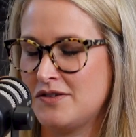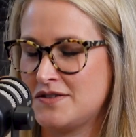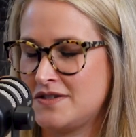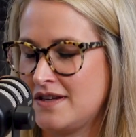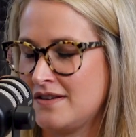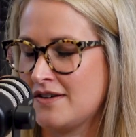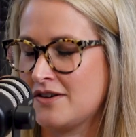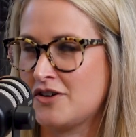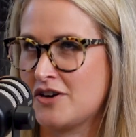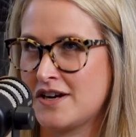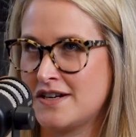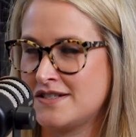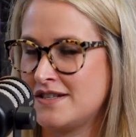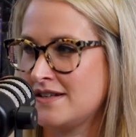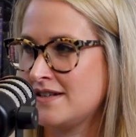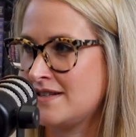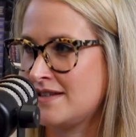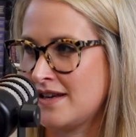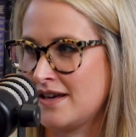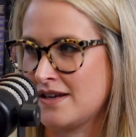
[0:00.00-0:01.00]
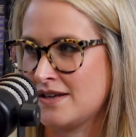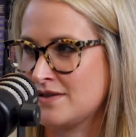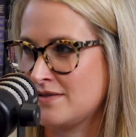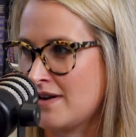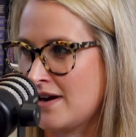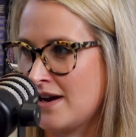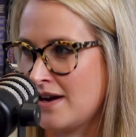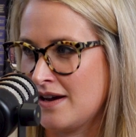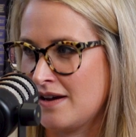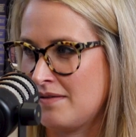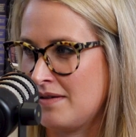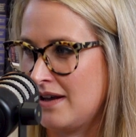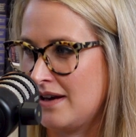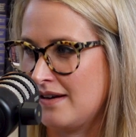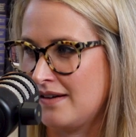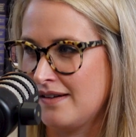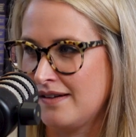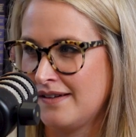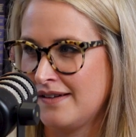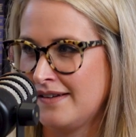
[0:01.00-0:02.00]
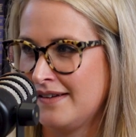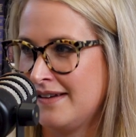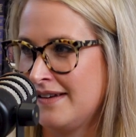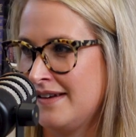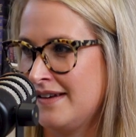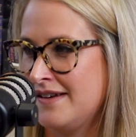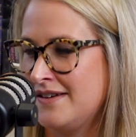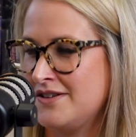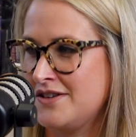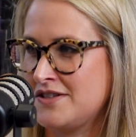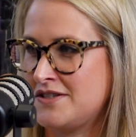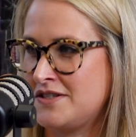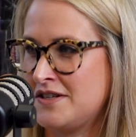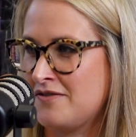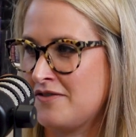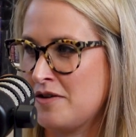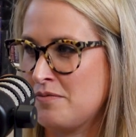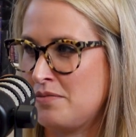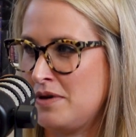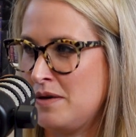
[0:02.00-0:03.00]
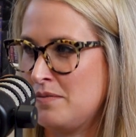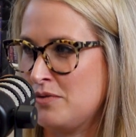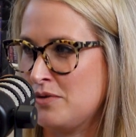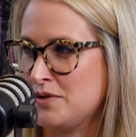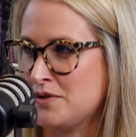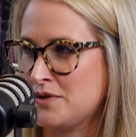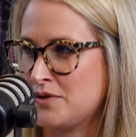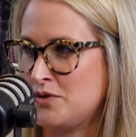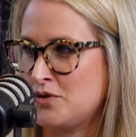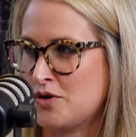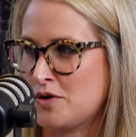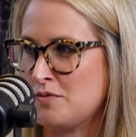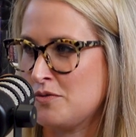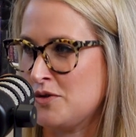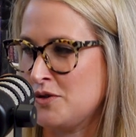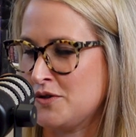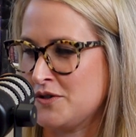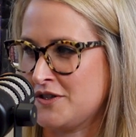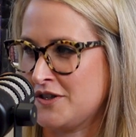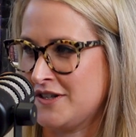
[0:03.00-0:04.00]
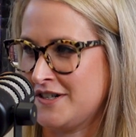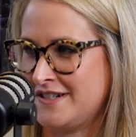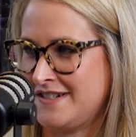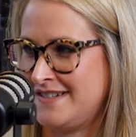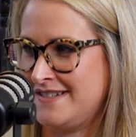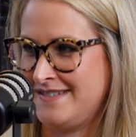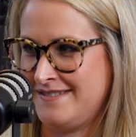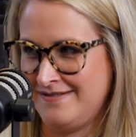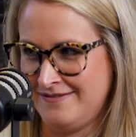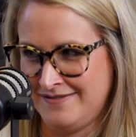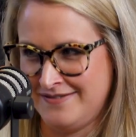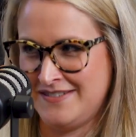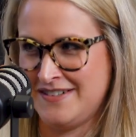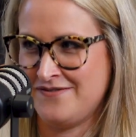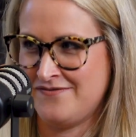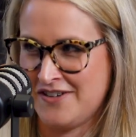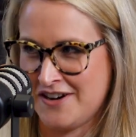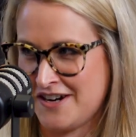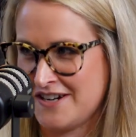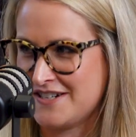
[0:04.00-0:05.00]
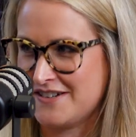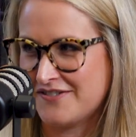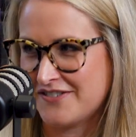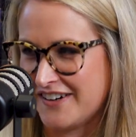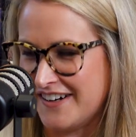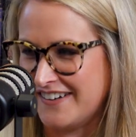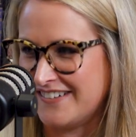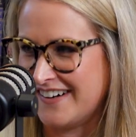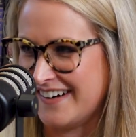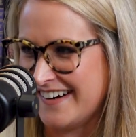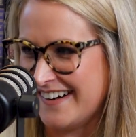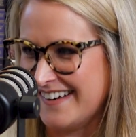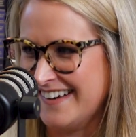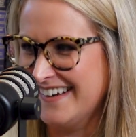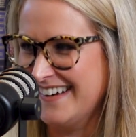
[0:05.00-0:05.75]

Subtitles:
you see the craziest things, right? I mean, just different people's normals are very different, right?